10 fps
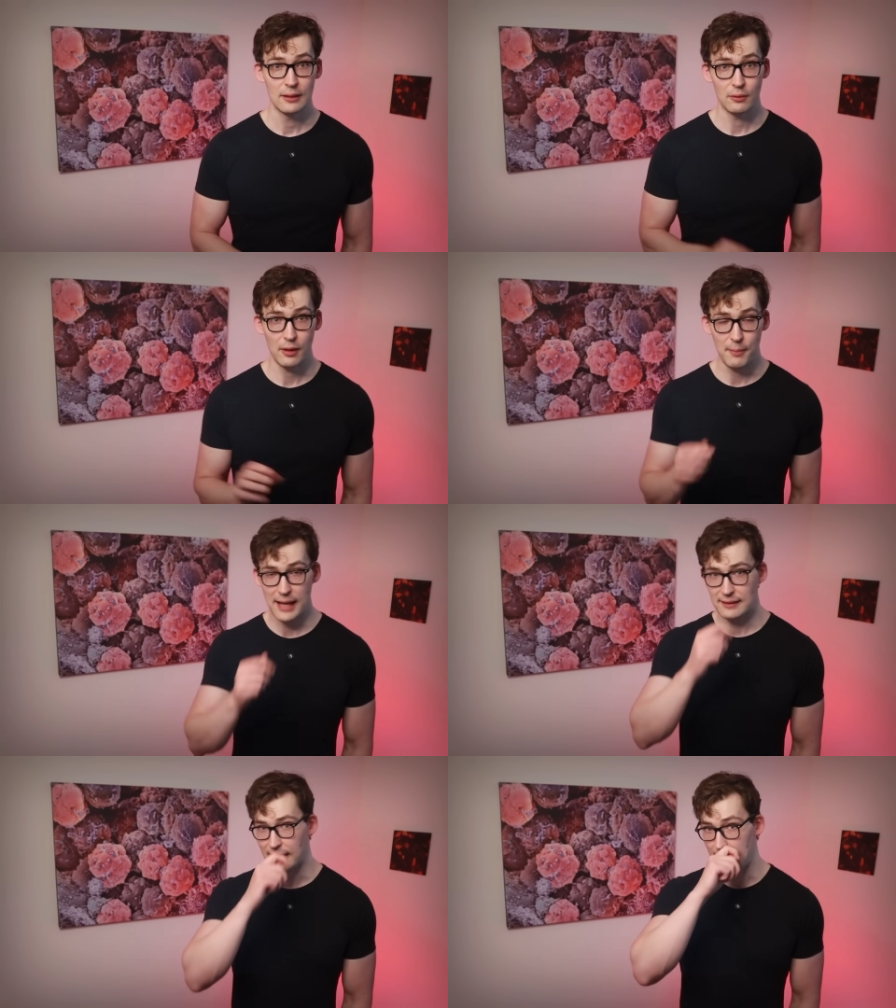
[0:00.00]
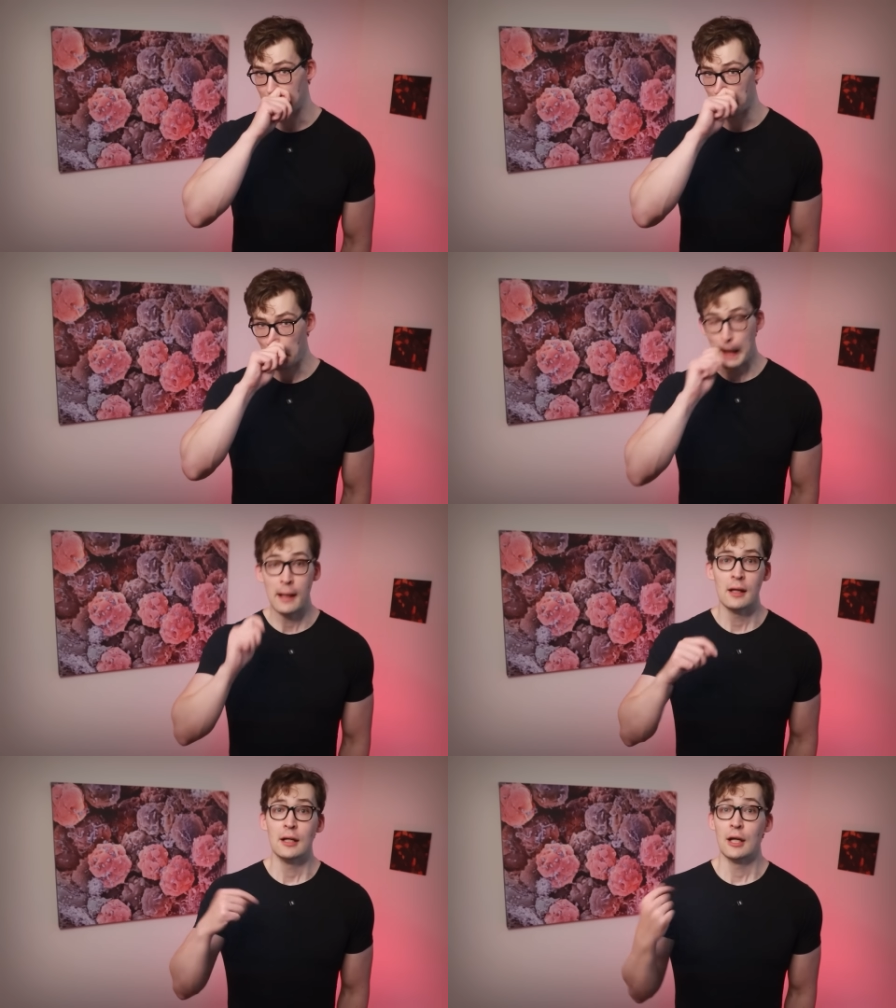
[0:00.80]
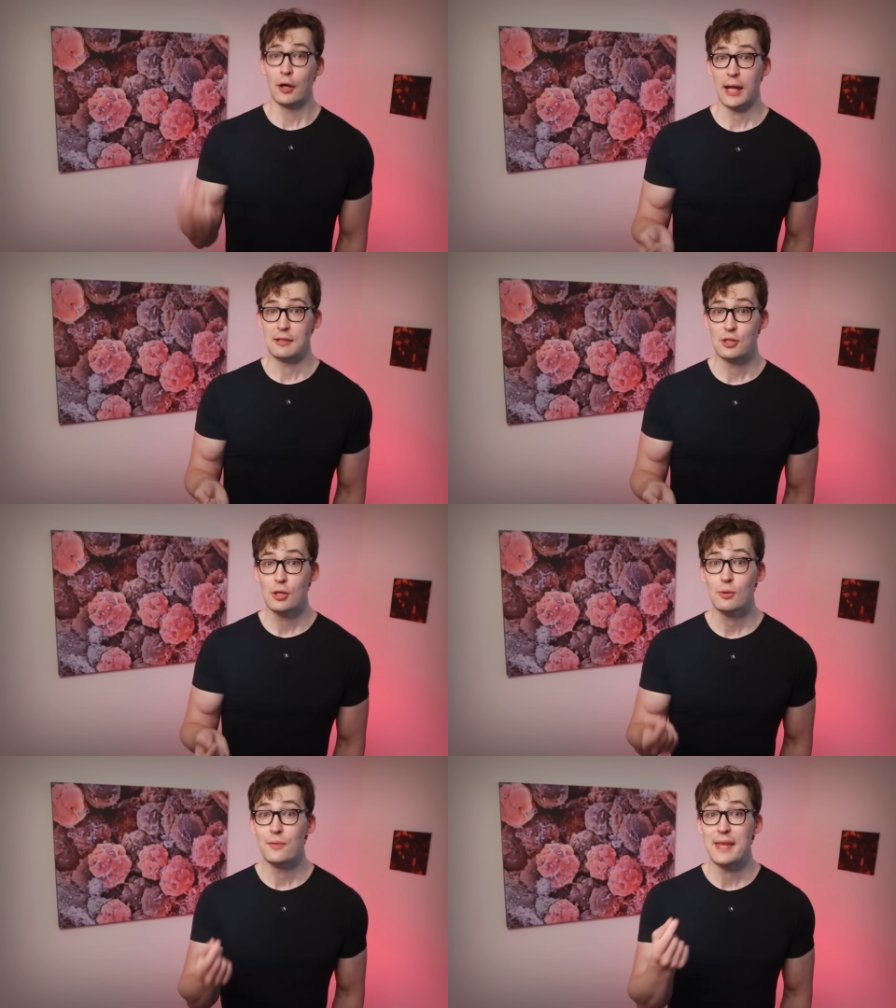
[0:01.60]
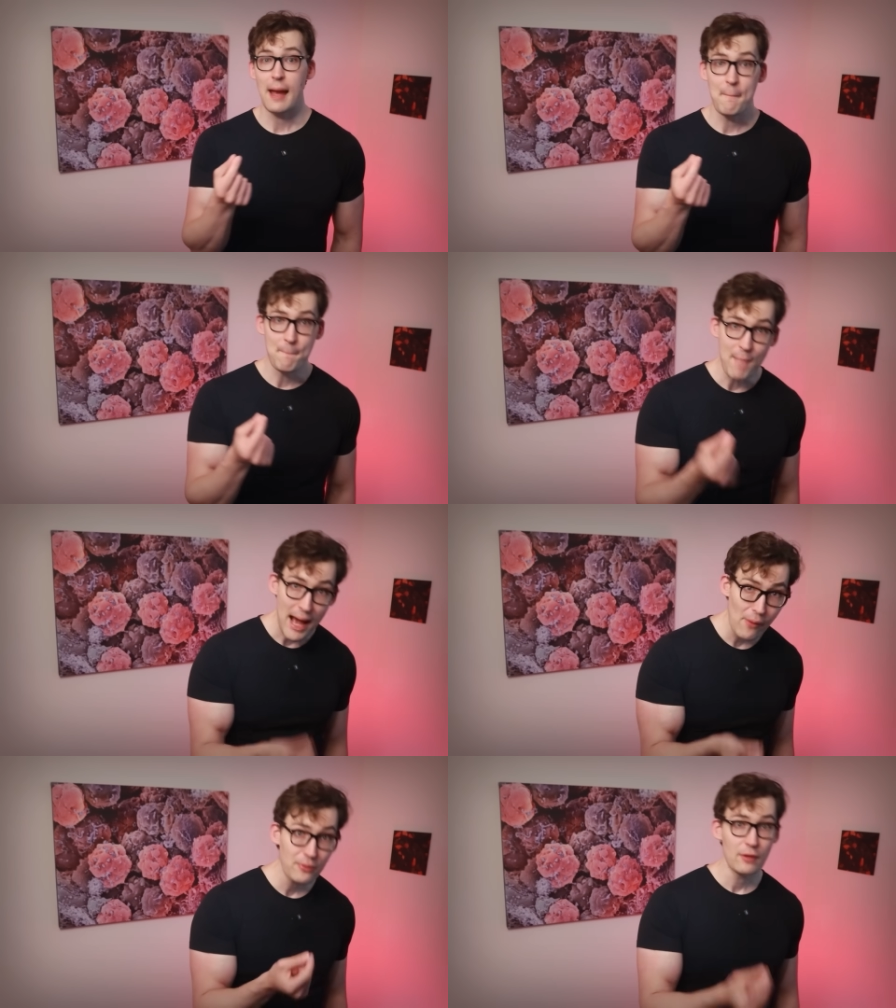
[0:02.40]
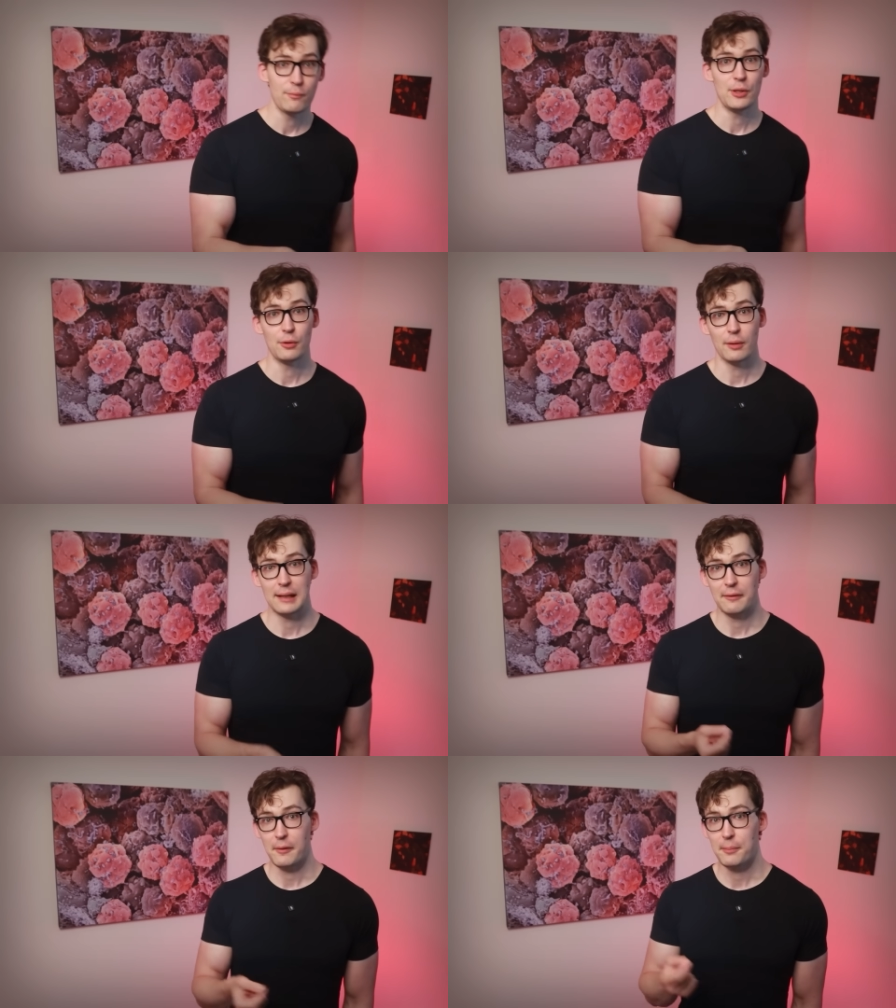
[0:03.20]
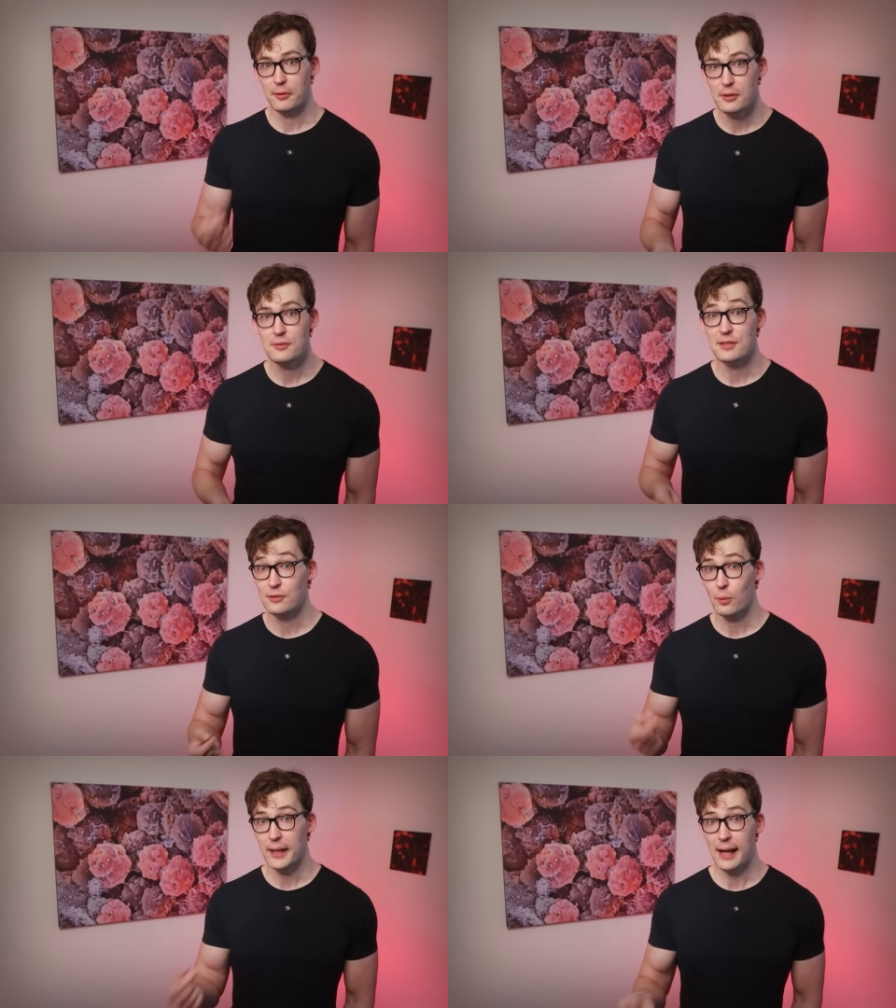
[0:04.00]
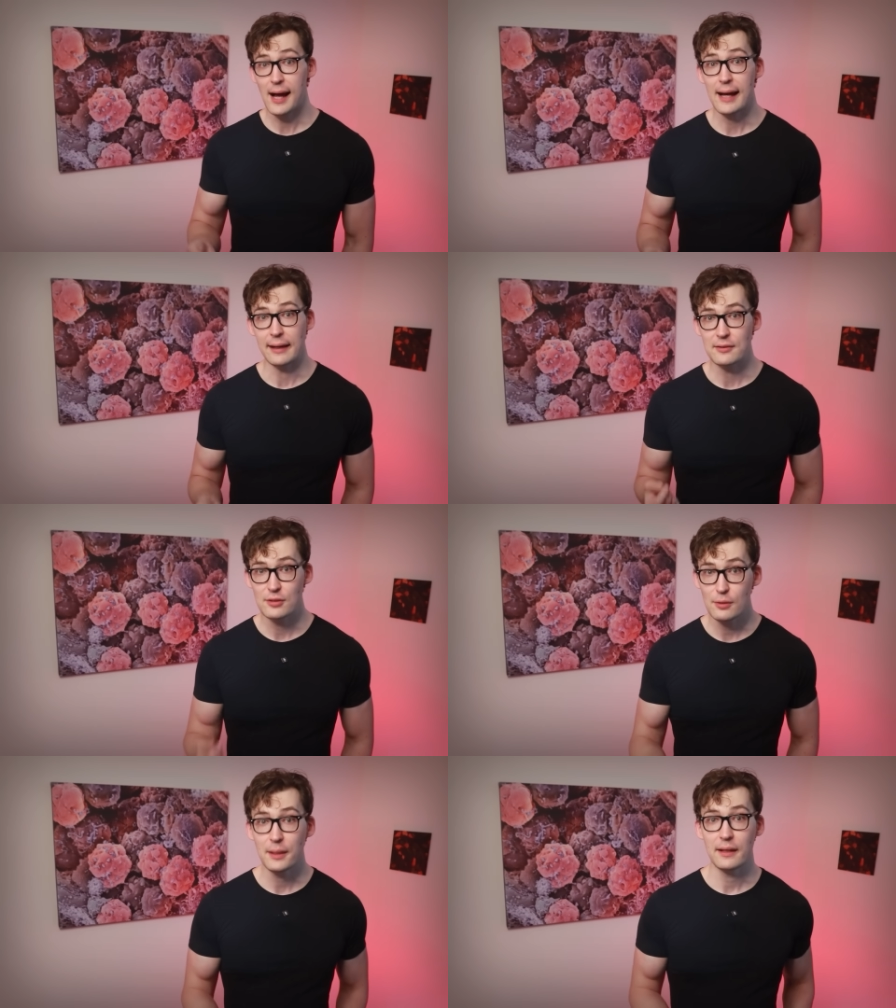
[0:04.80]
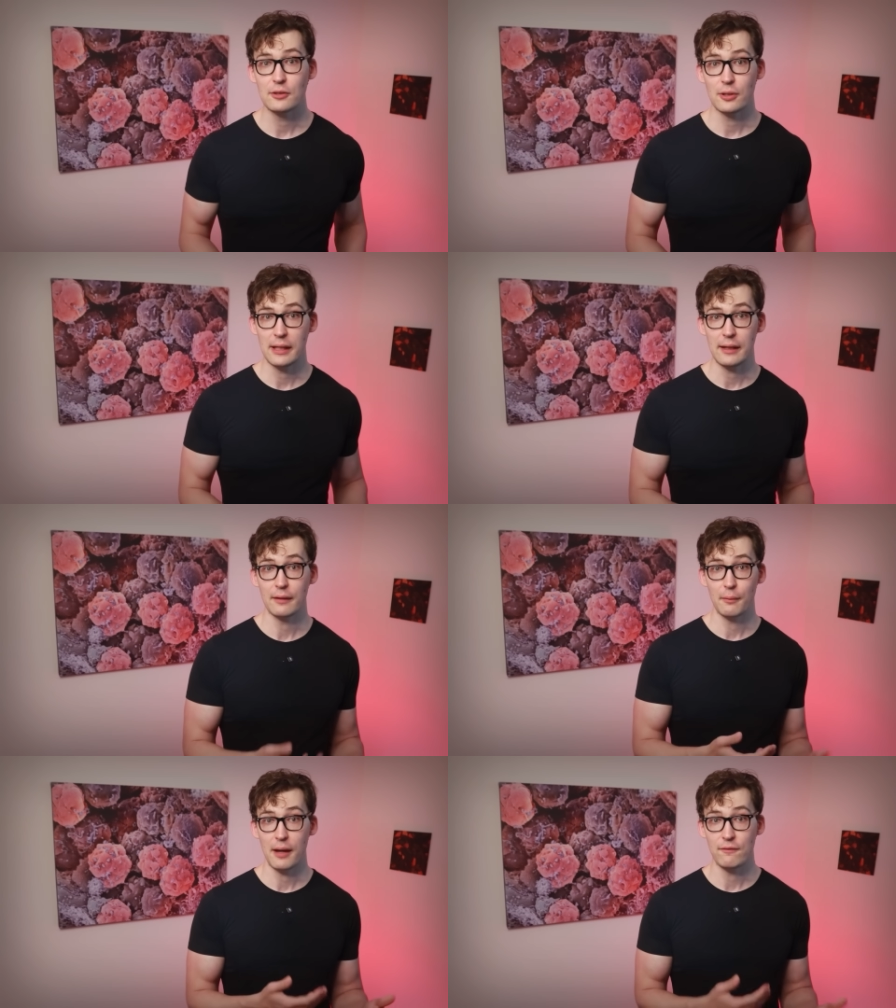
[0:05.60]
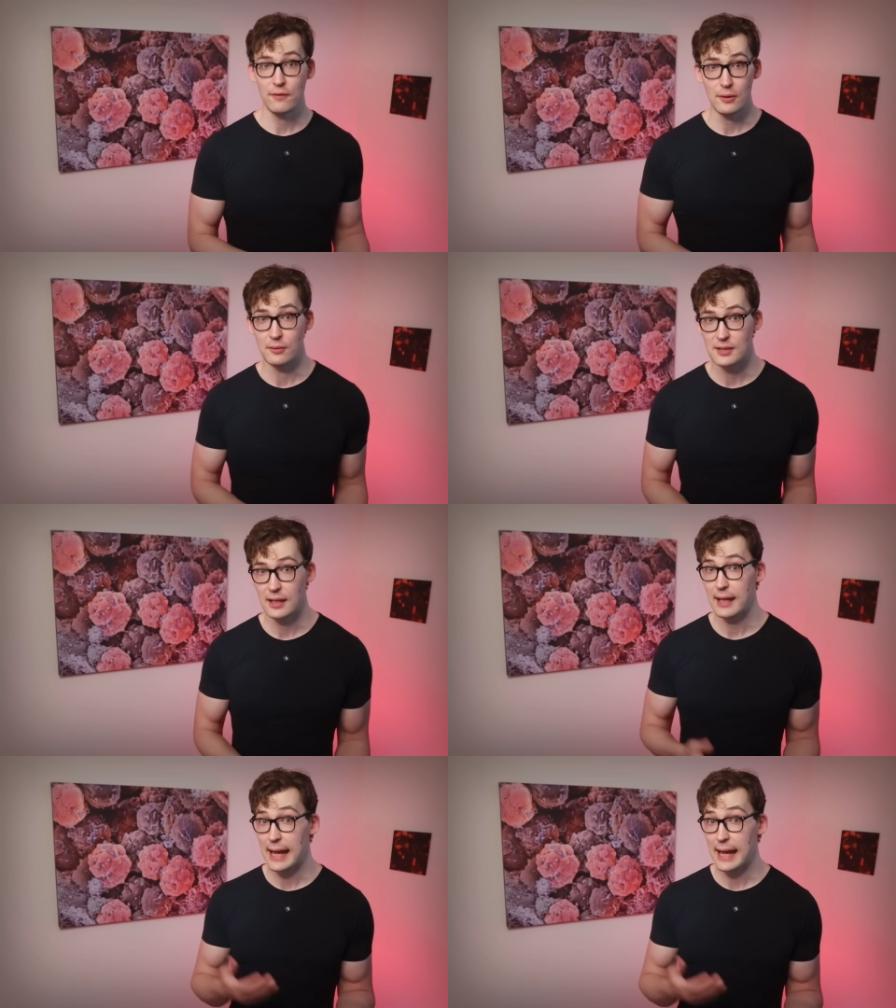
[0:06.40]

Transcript: We'll come back to that. Okay, two, the amount of butyrate that we produce is quite high, assuming that you're eating the right foods,